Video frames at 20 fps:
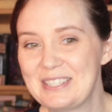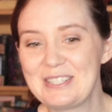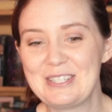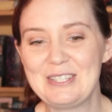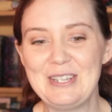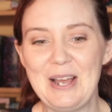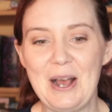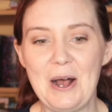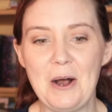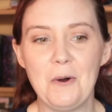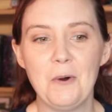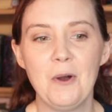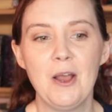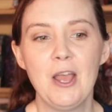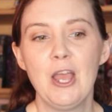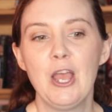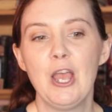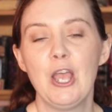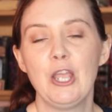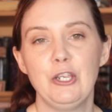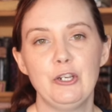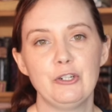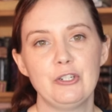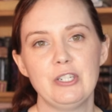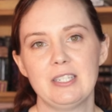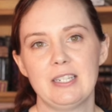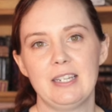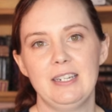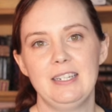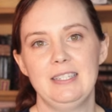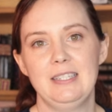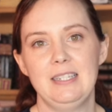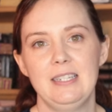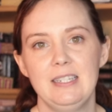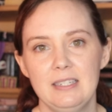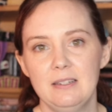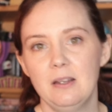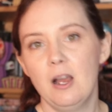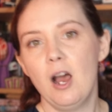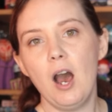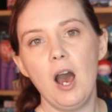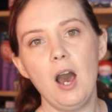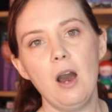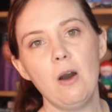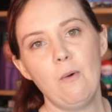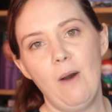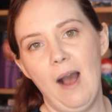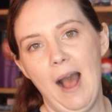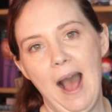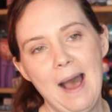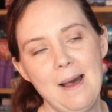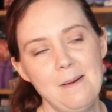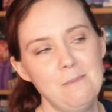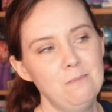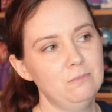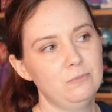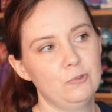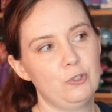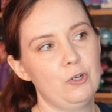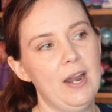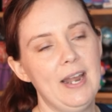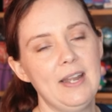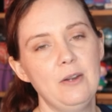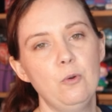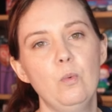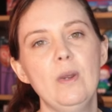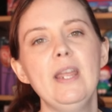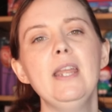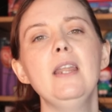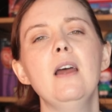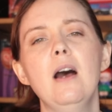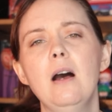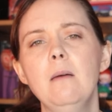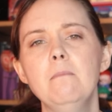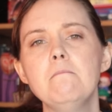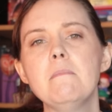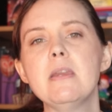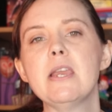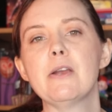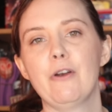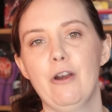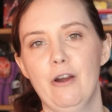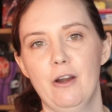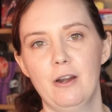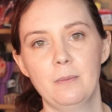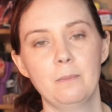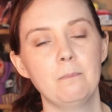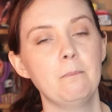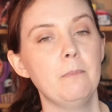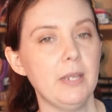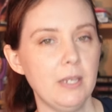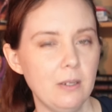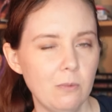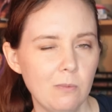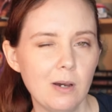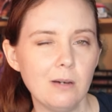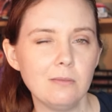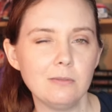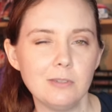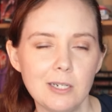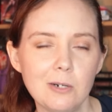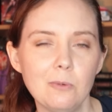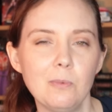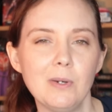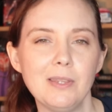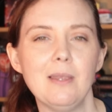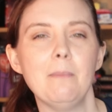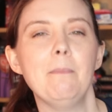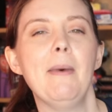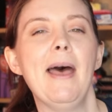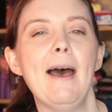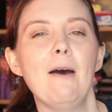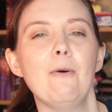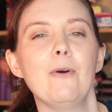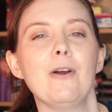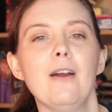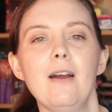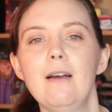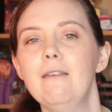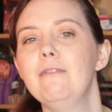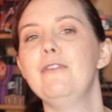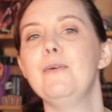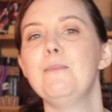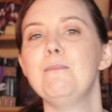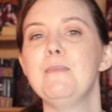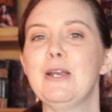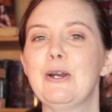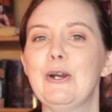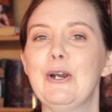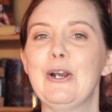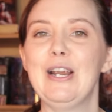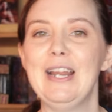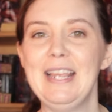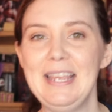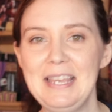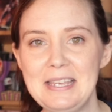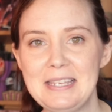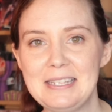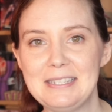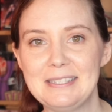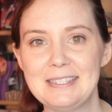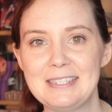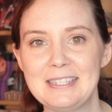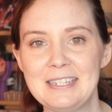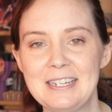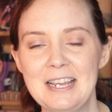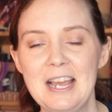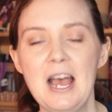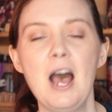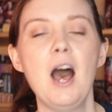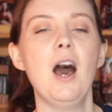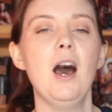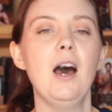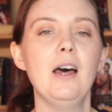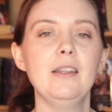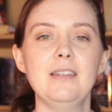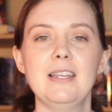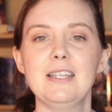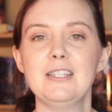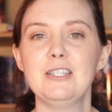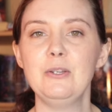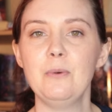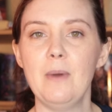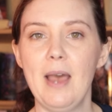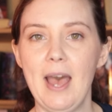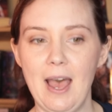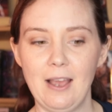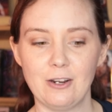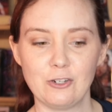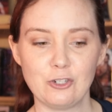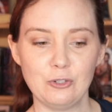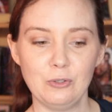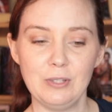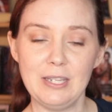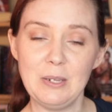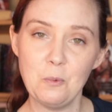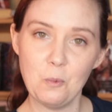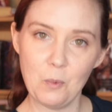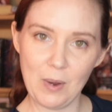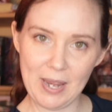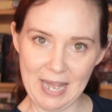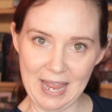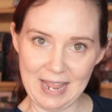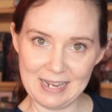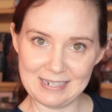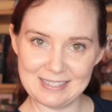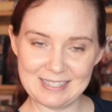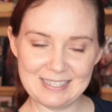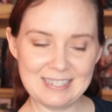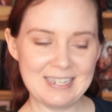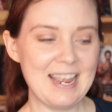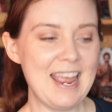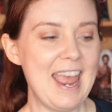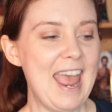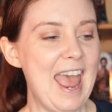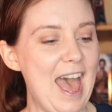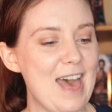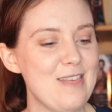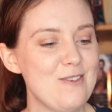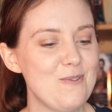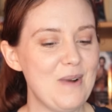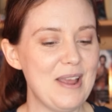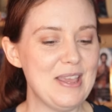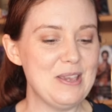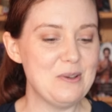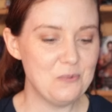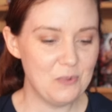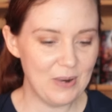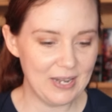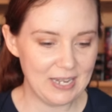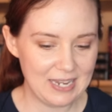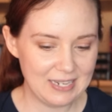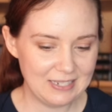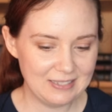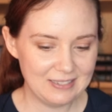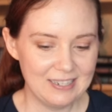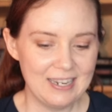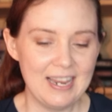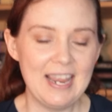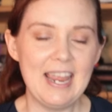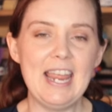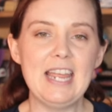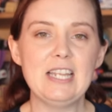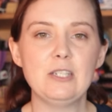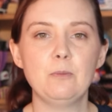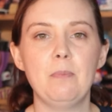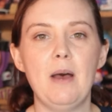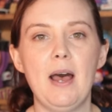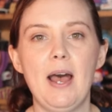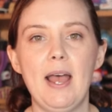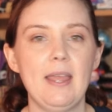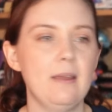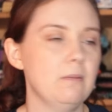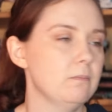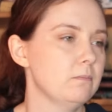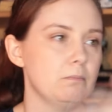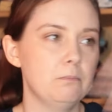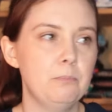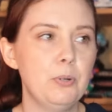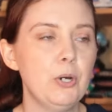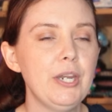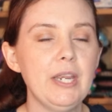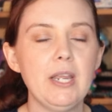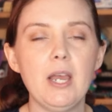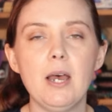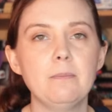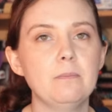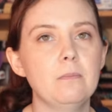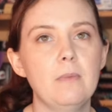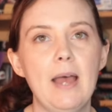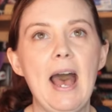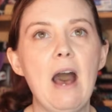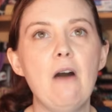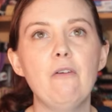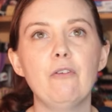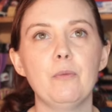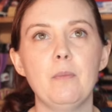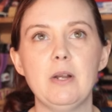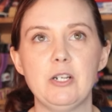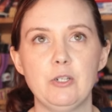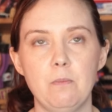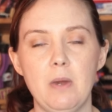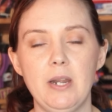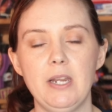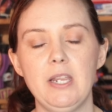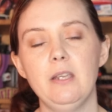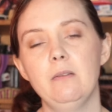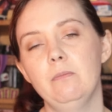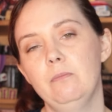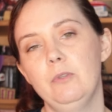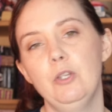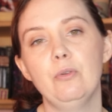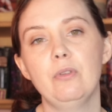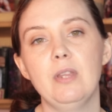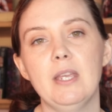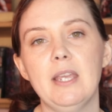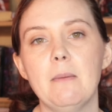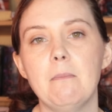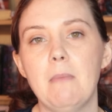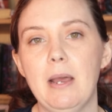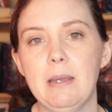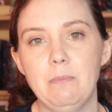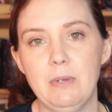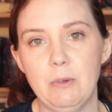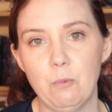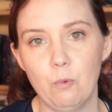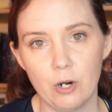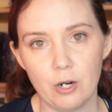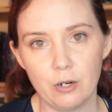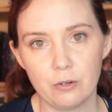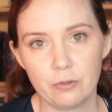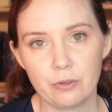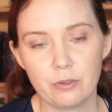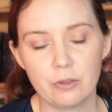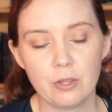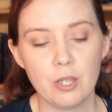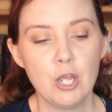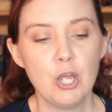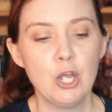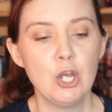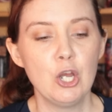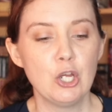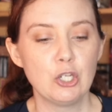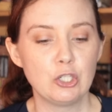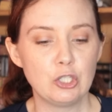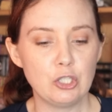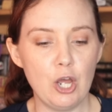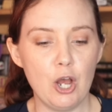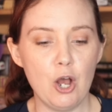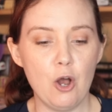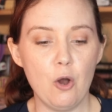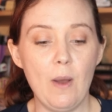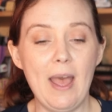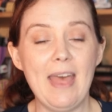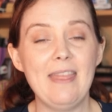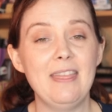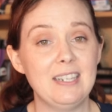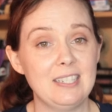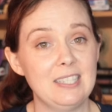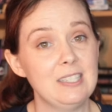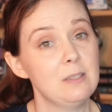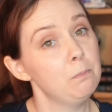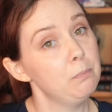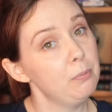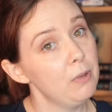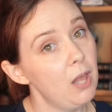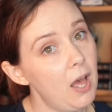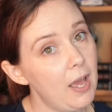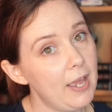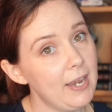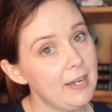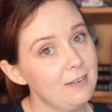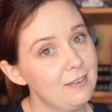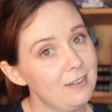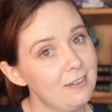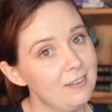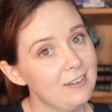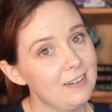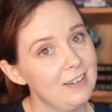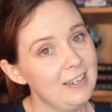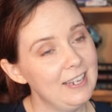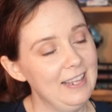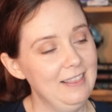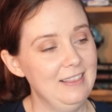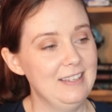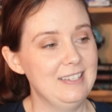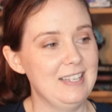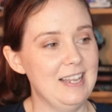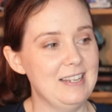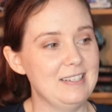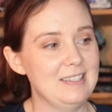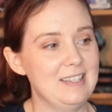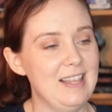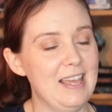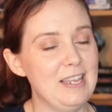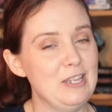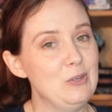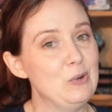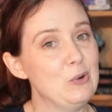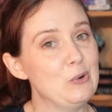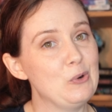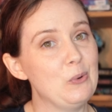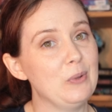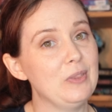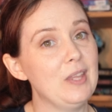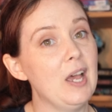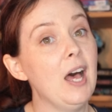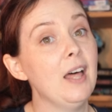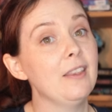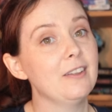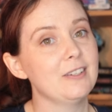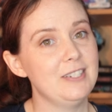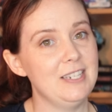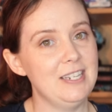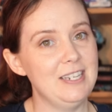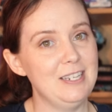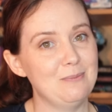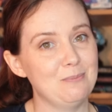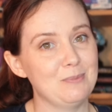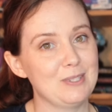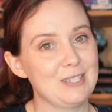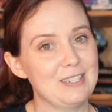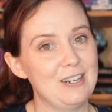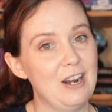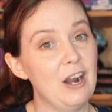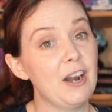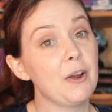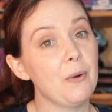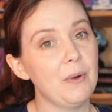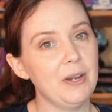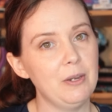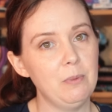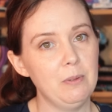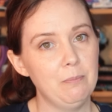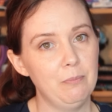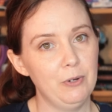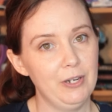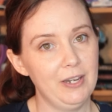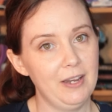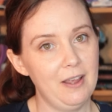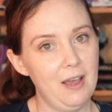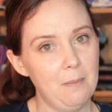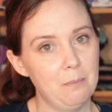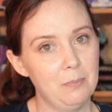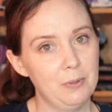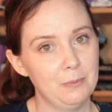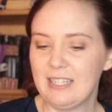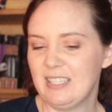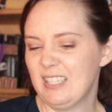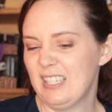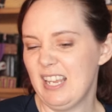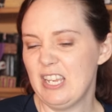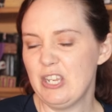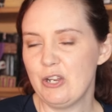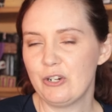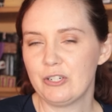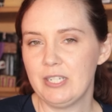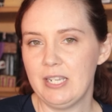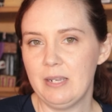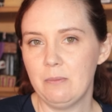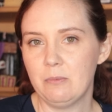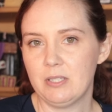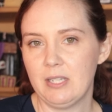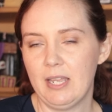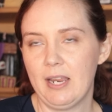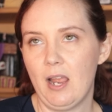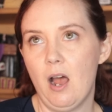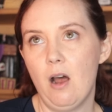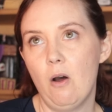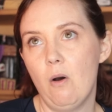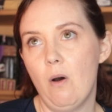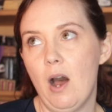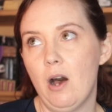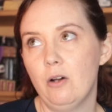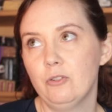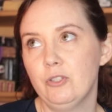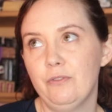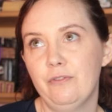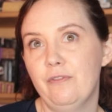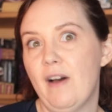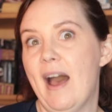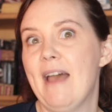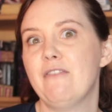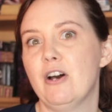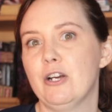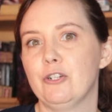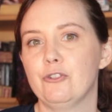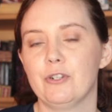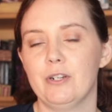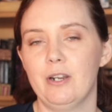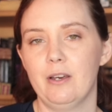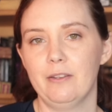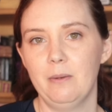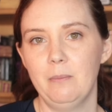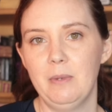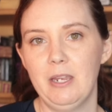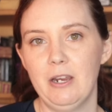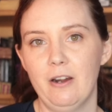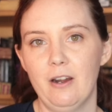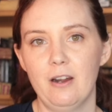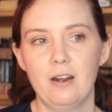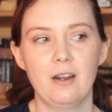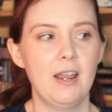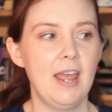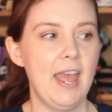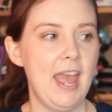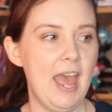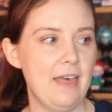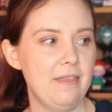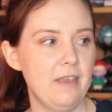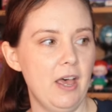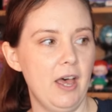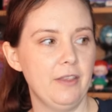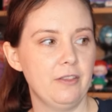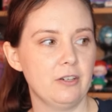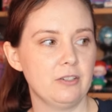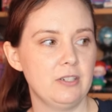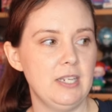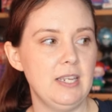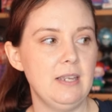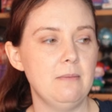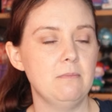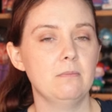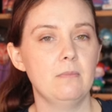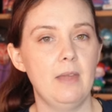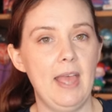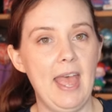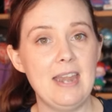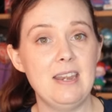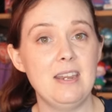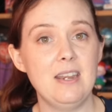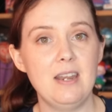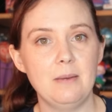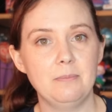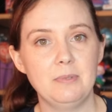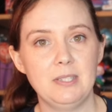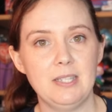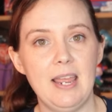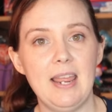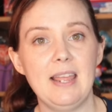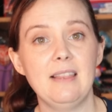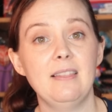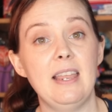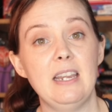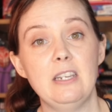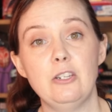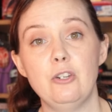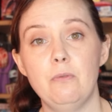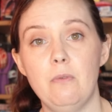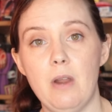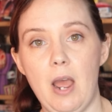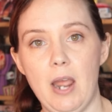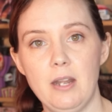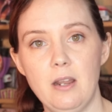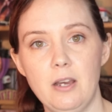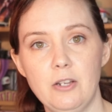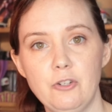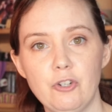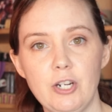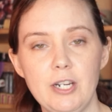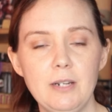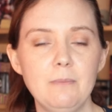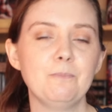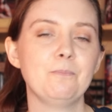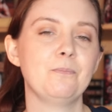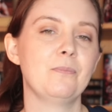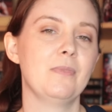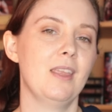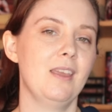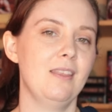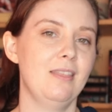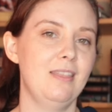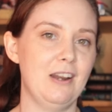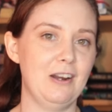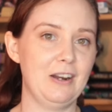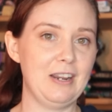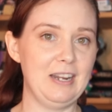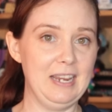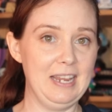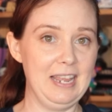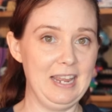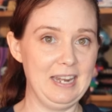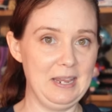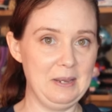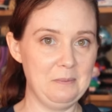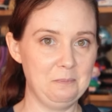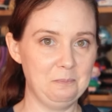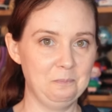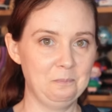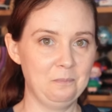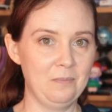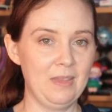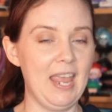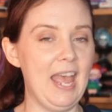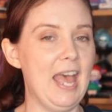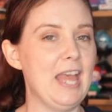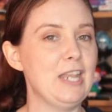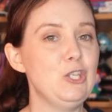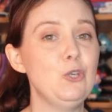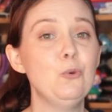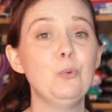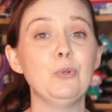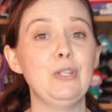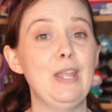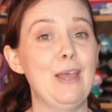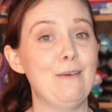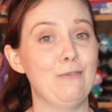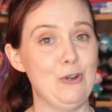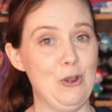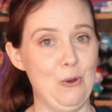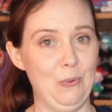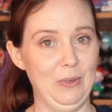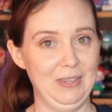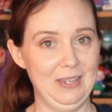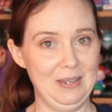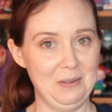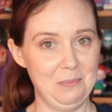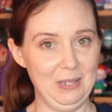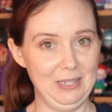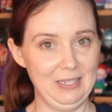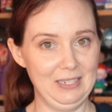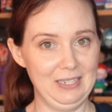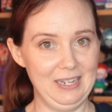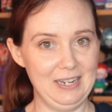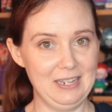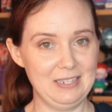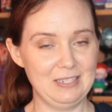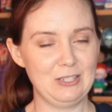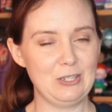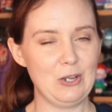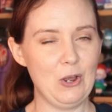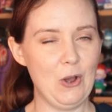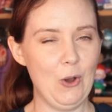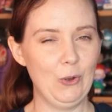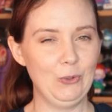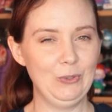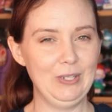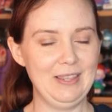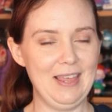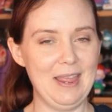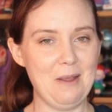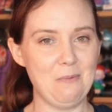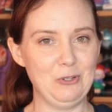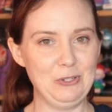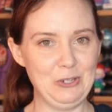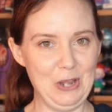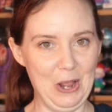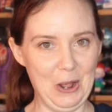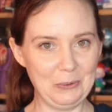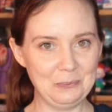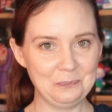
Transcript: So you're just gonna see, oh, I'm trying to win a mirror, but you won't know what the power of the mirror is unless you actually win it. And the way you win it is by putting up however much money you think it might be worth. So, and this is blind in the sense that you don't know what the other teams are going to be putting up. Let's say your team was like, oh, I'll do 500 on the mirror. And the other team ended up saying they'd do 900. They're gonna get it. And you will never know what the ability is. Only they will know.